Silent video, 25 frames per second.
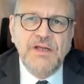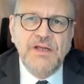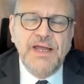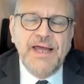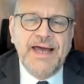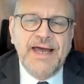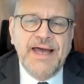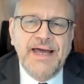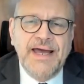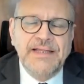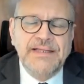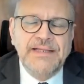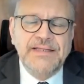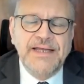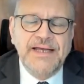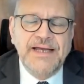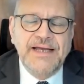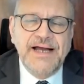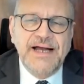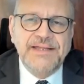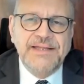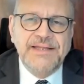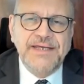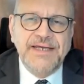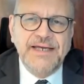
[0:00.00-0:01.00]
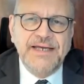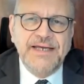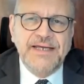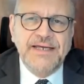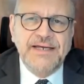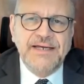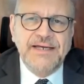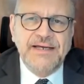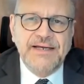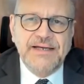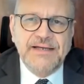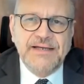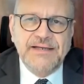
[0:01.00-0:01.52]
and uh, I think
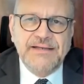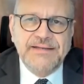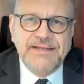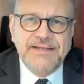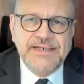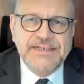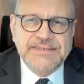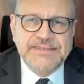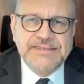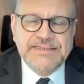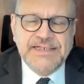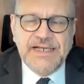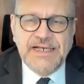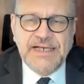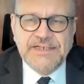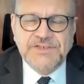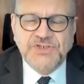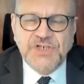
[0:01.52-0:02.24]
uh, there is still a